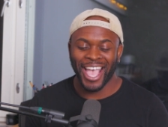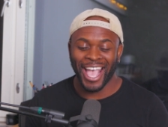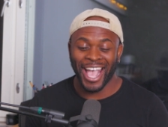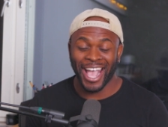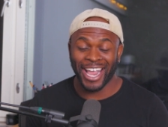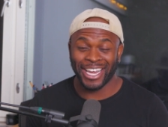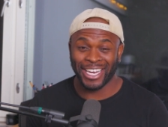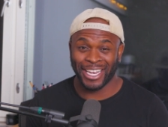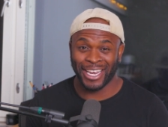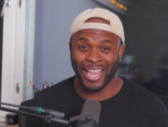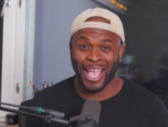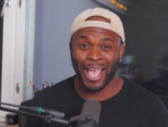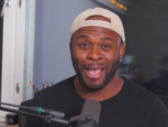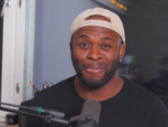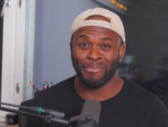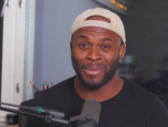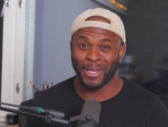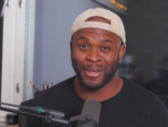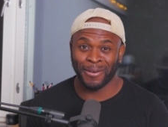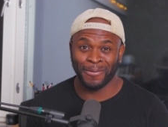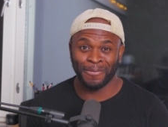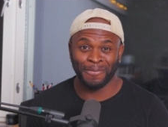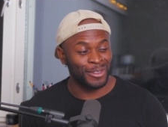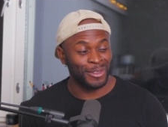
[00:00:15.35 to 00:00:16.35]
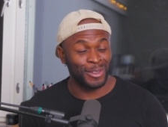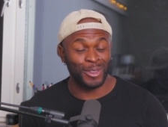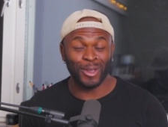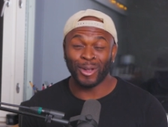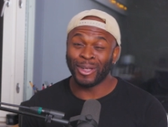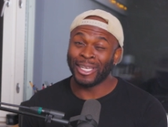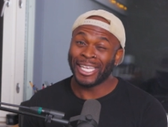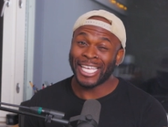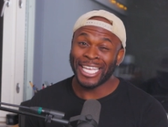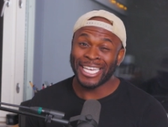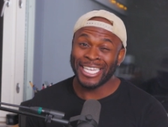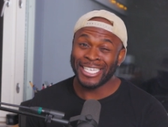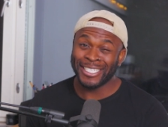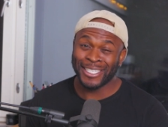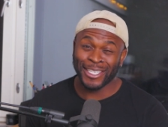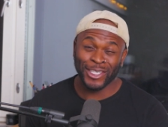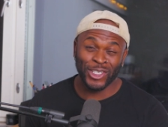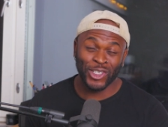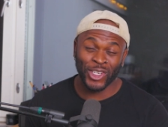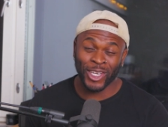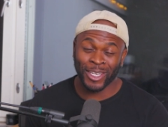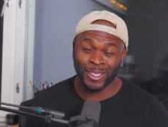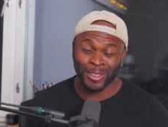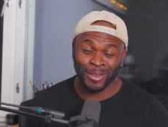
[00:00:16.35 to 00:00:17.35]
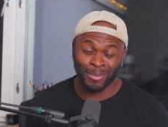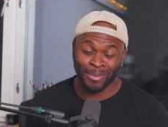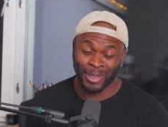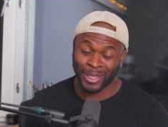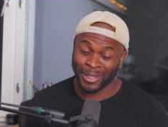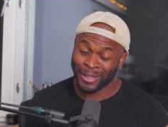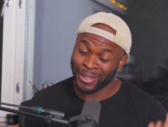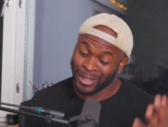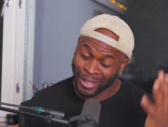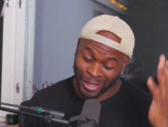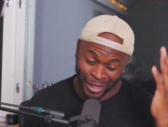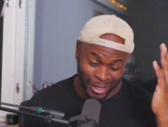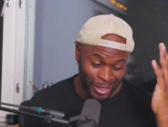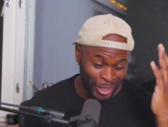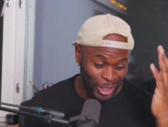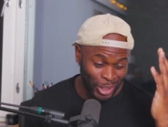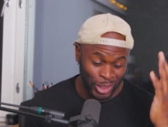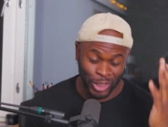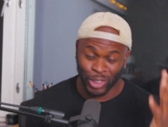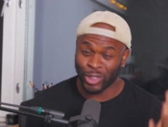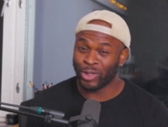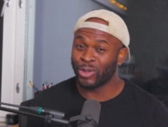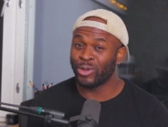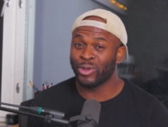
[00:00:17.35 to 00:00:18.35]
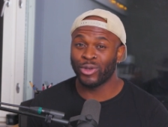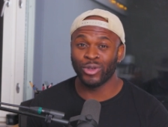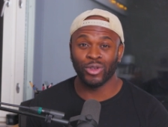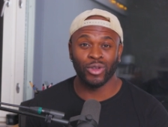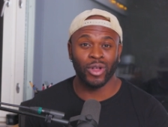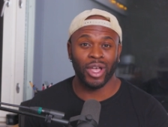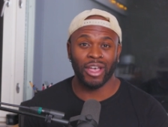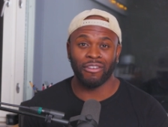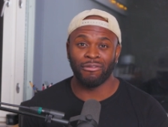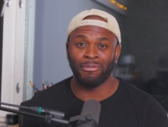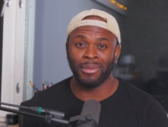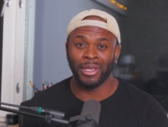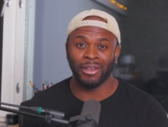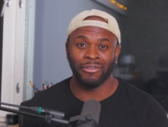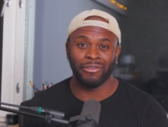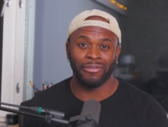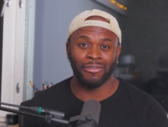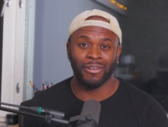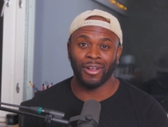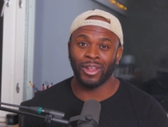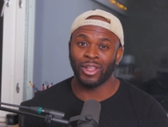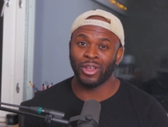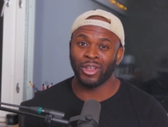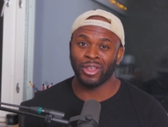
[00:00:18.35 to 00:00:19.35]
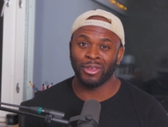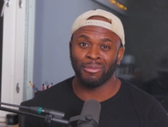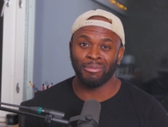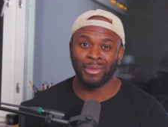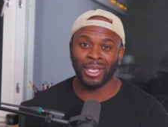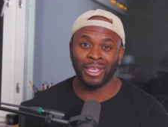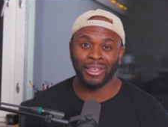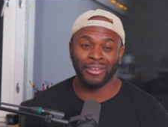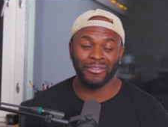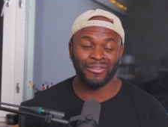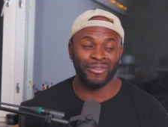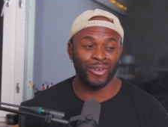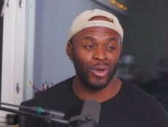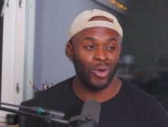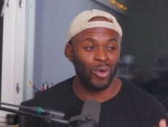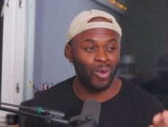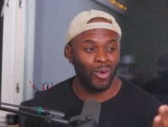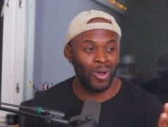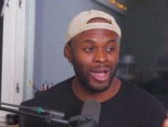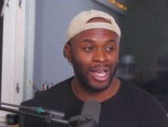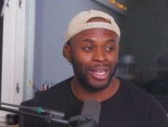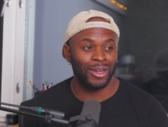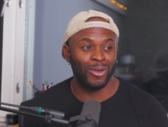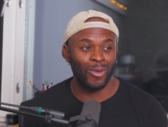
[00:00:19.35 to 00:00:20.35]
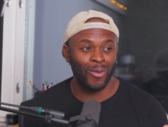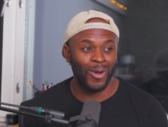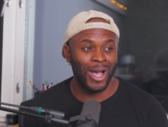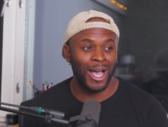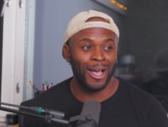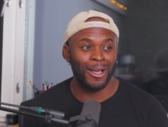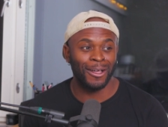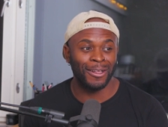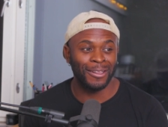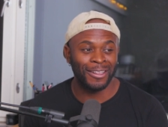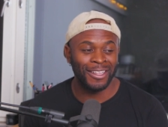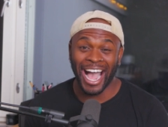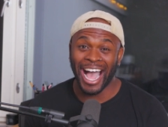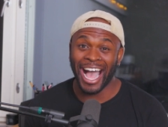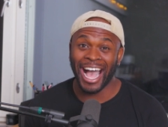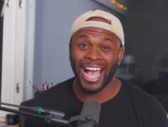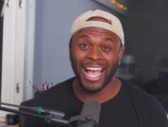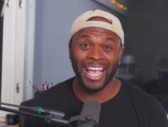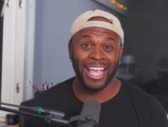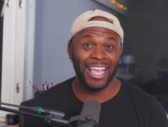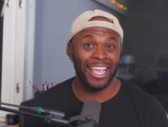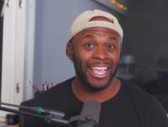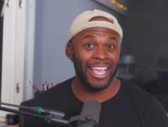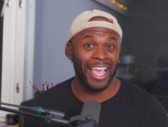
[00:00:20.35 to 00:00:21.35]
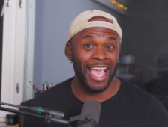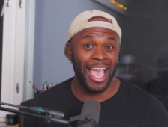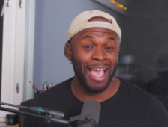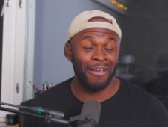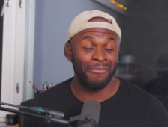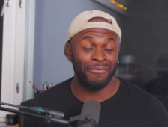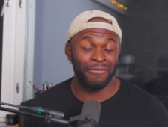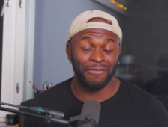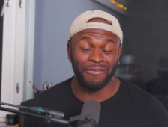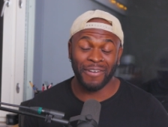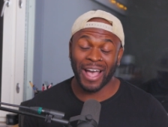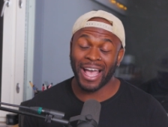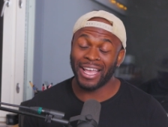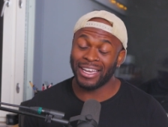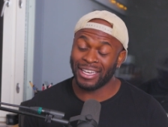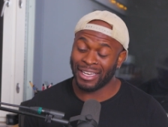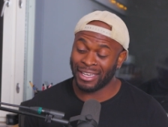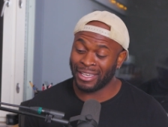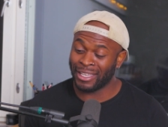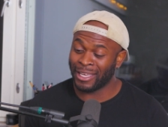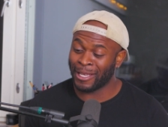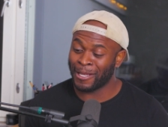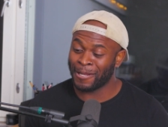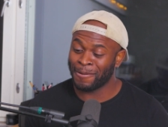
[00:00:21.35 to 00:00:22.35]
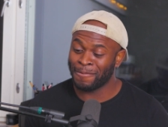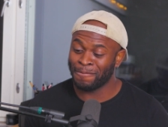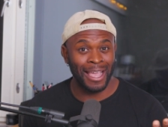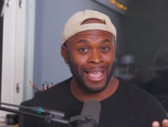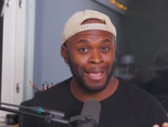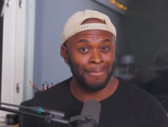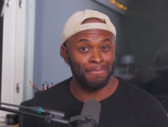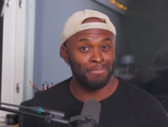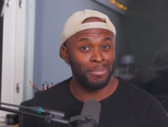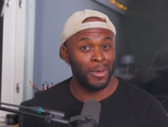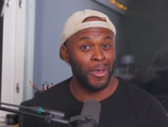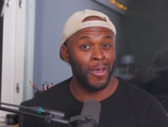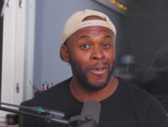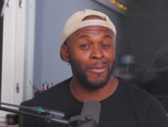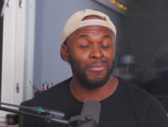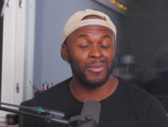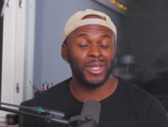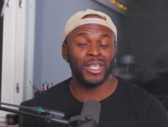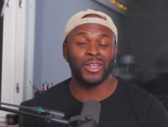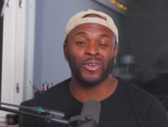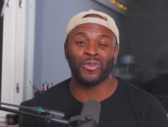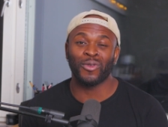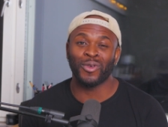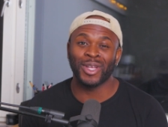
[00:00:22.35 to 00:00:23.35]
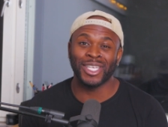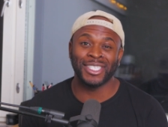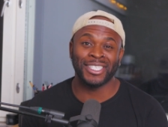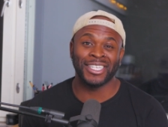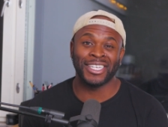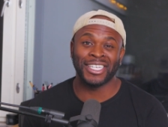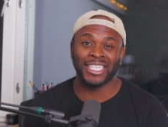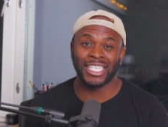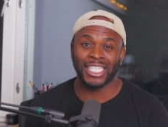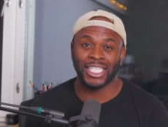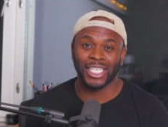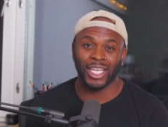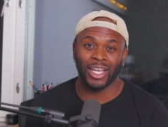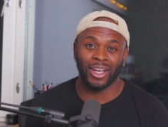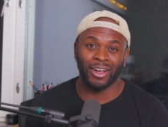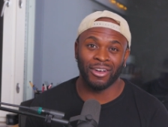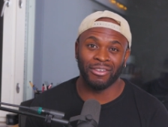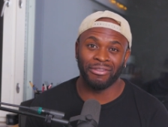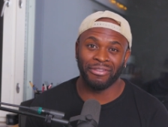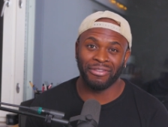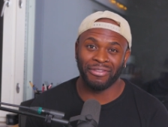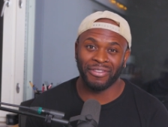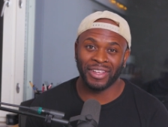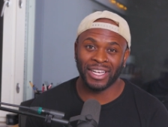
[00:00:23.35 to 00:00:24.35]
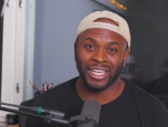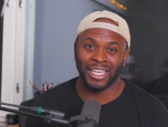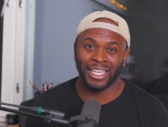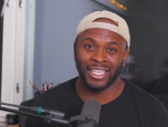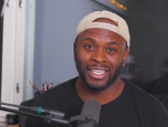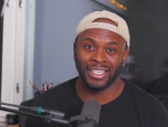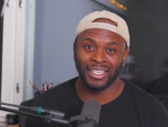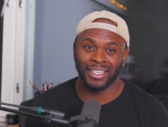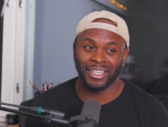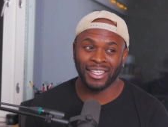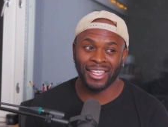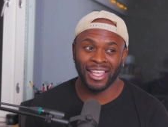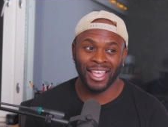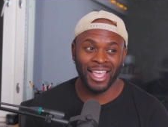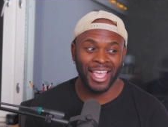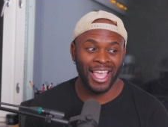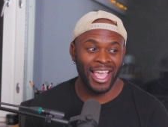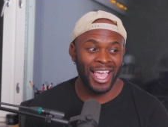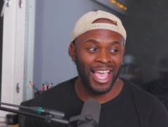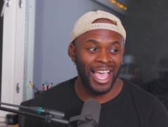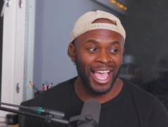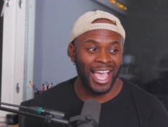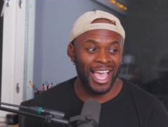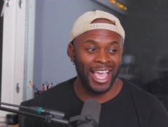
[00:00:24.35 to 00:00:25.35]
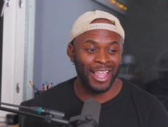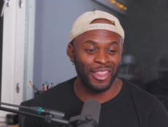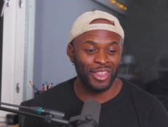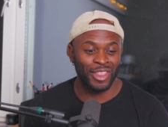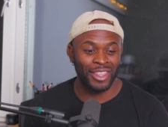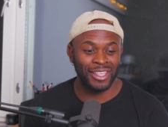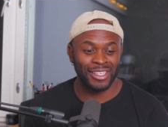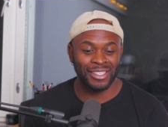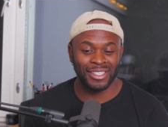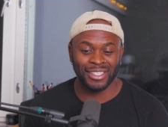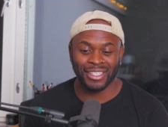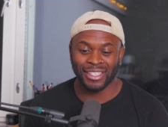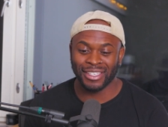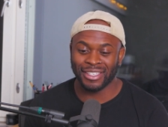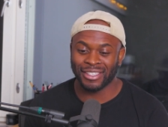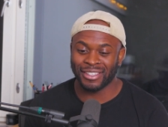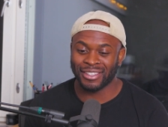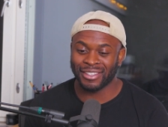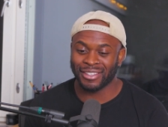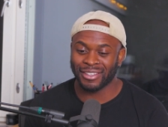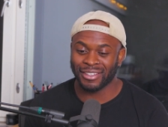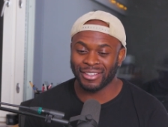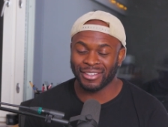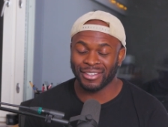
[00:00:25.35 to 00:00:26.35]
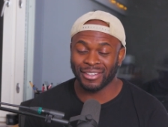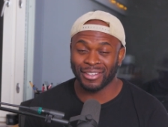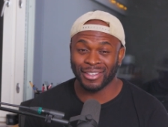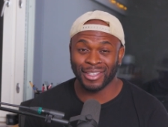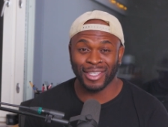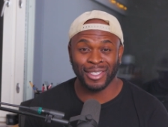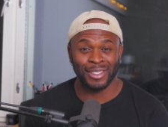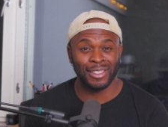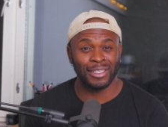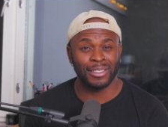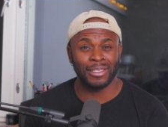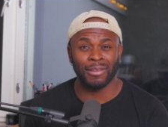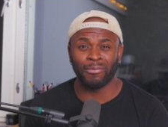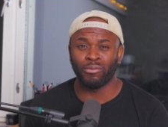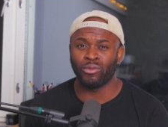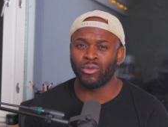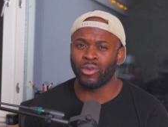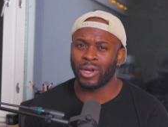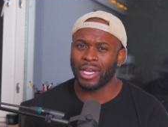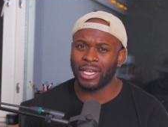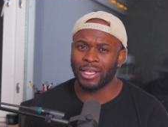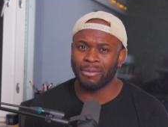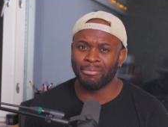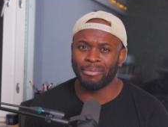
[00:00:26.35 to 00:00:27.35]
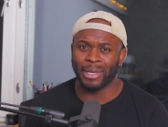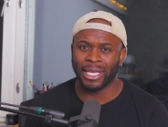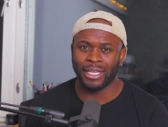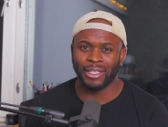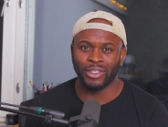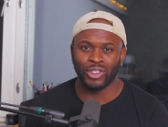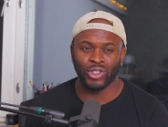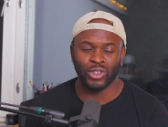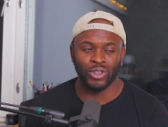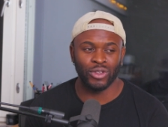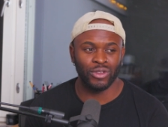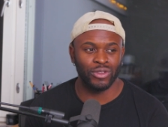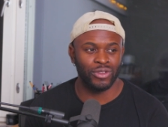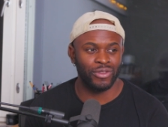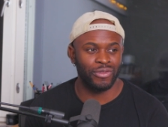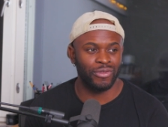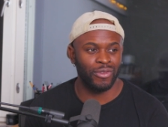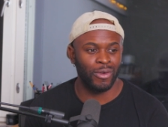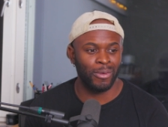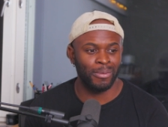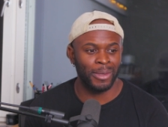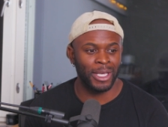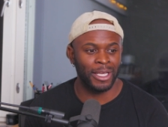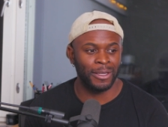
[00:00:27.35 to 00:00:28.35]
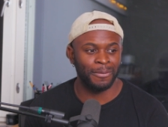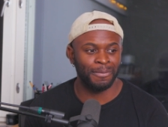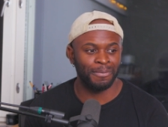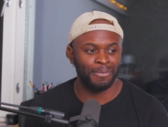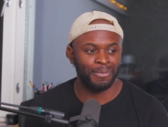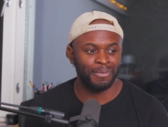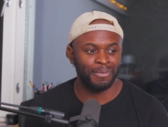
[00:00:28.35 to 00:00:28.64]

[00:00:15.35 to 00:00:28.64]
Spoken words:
and it happened. So ladies and gentlemen, you who have been following me for quite a while, I am finally a permanent resident of Finland. And this is some really big news for me.